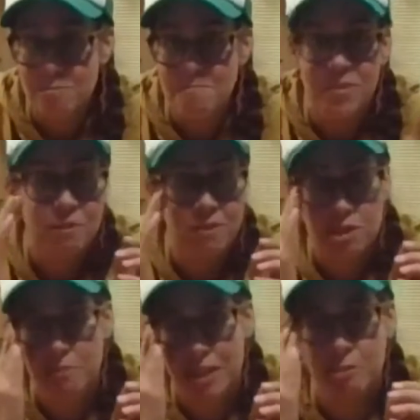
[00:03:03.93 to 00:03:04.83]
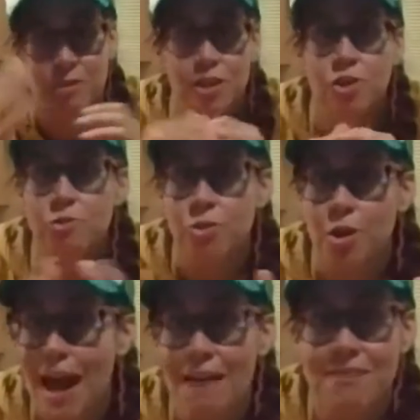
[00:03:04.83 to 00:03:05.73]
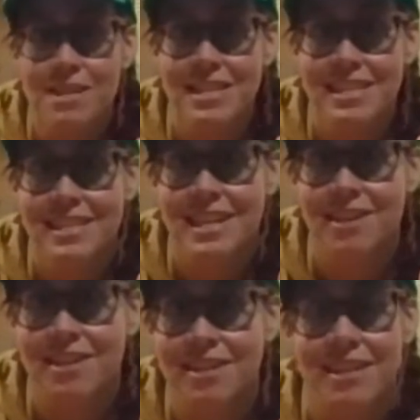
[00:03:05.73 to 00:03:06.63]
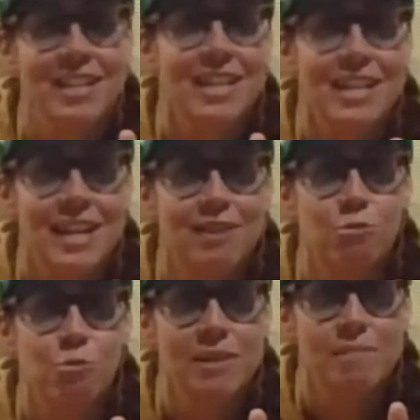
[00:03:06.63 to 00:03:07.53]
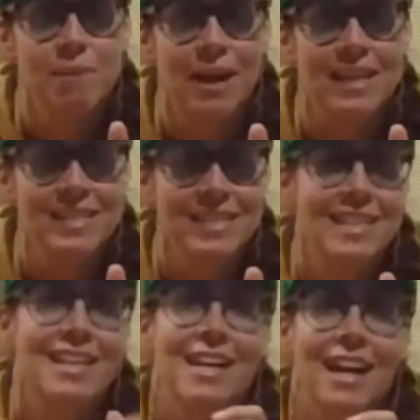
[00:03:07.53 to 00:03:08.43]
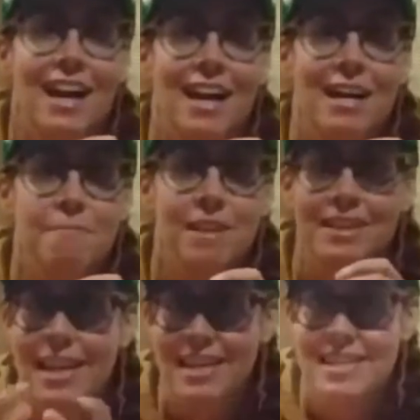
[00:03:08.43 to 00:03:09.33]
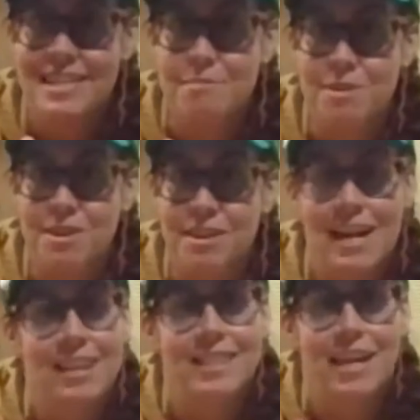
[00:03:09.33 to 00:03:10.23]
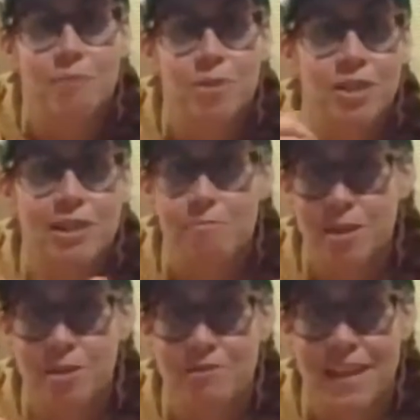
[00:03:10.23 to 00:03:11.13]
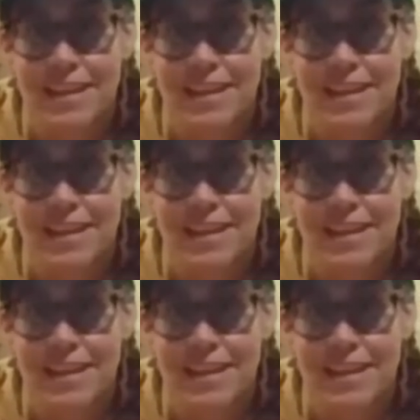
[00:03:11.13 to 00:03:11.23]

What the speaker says: means we're going to throw everything together in one pot. Let it simmer, and then we're going to puree it at the